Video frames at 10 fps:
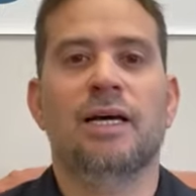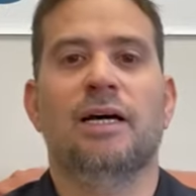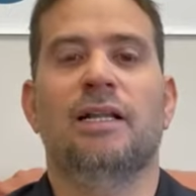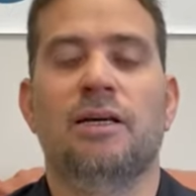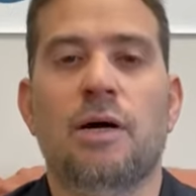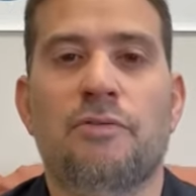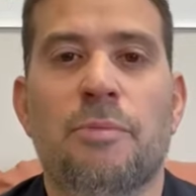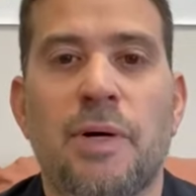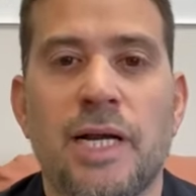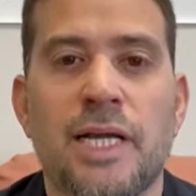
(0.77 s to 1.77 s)
Hello
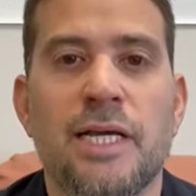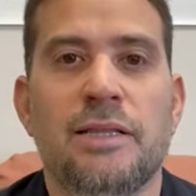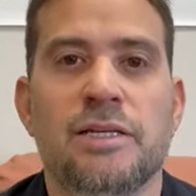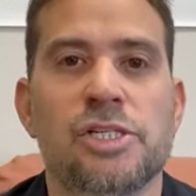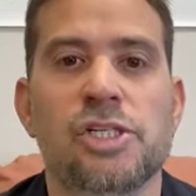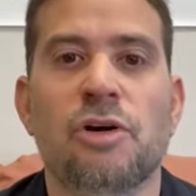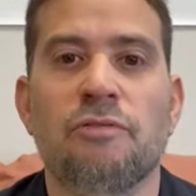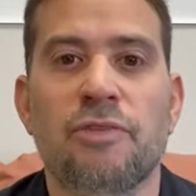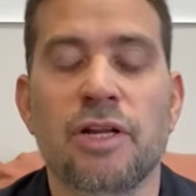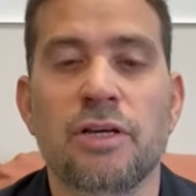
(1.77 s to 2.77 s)
everybody, this
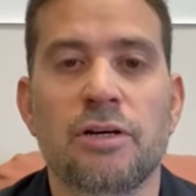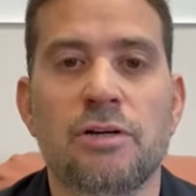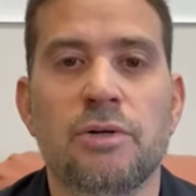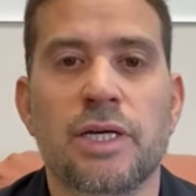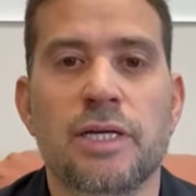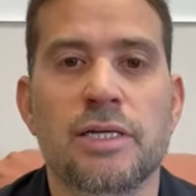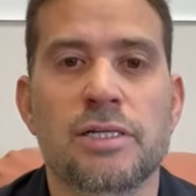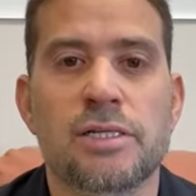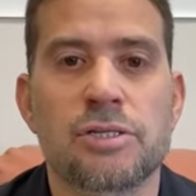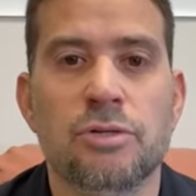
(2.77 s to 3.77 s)
short video
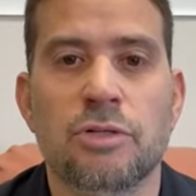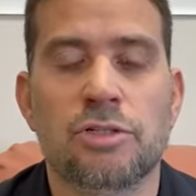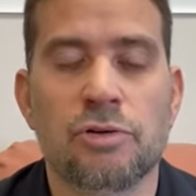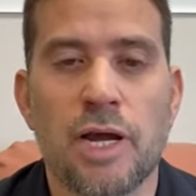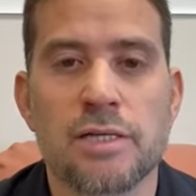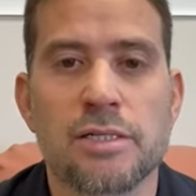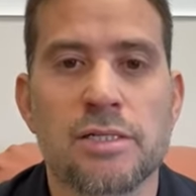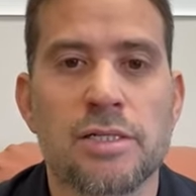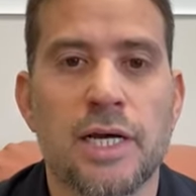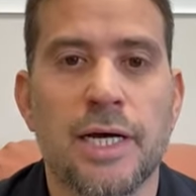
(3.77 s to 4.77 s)
is to
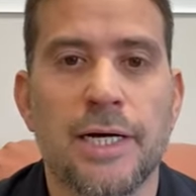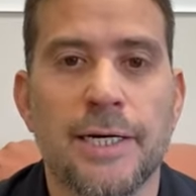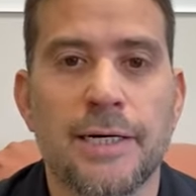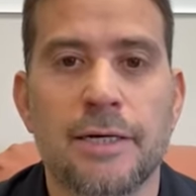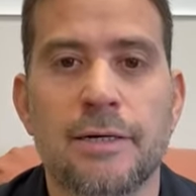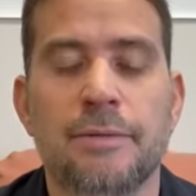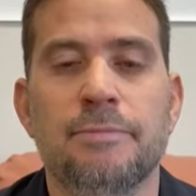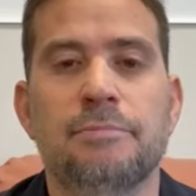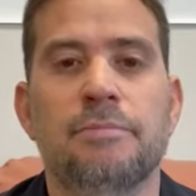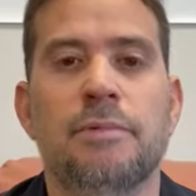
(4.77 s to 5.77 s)
address
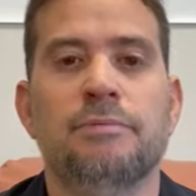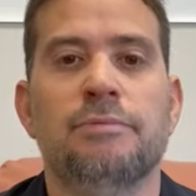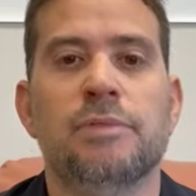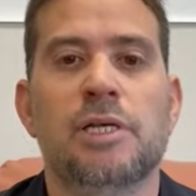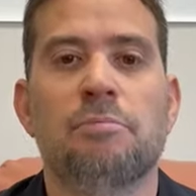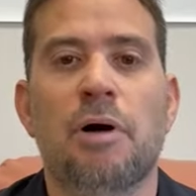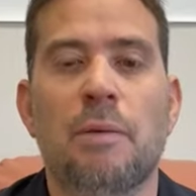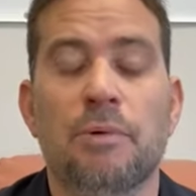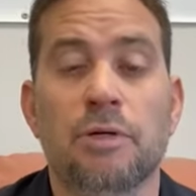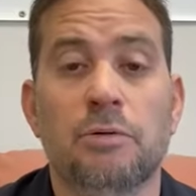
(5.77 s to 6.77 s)
um, some
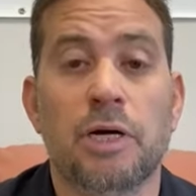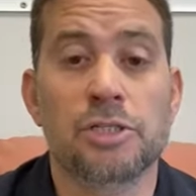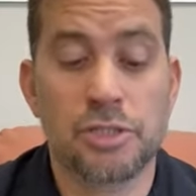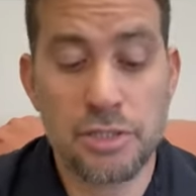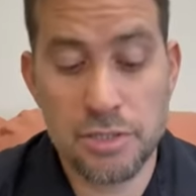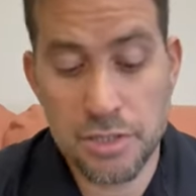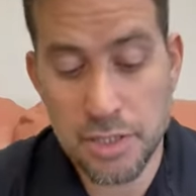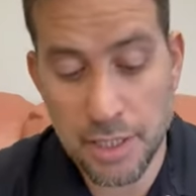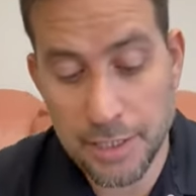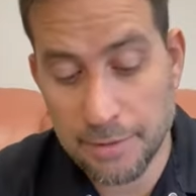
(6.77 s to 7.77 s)
popular questions,
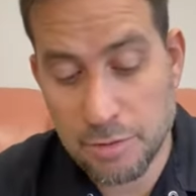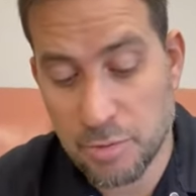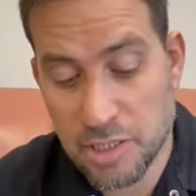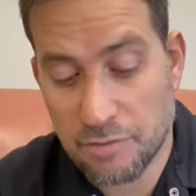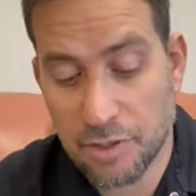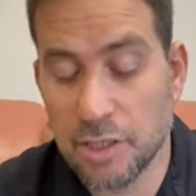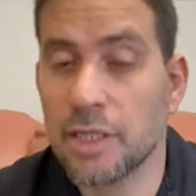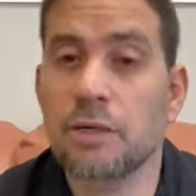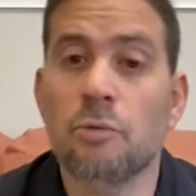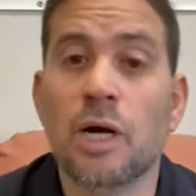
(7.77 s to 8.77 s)
uh,
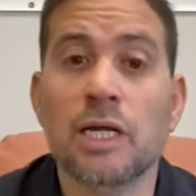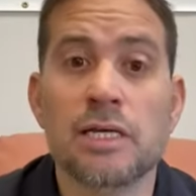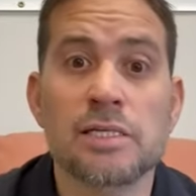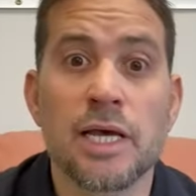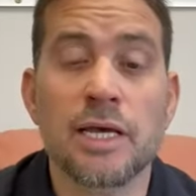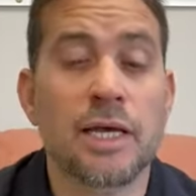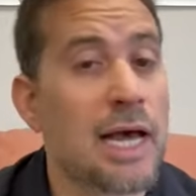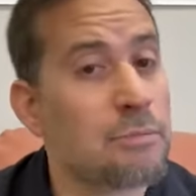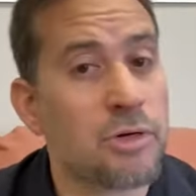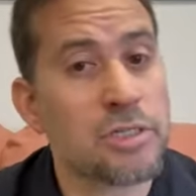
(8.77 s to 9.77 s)
specifically what is a
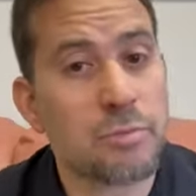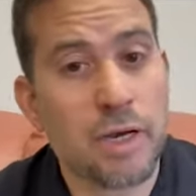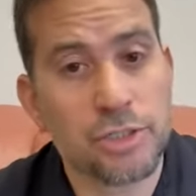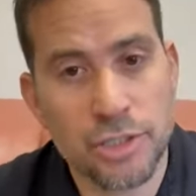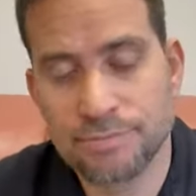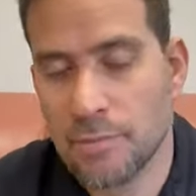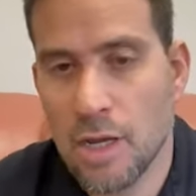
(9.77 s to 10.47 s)
camera inspection?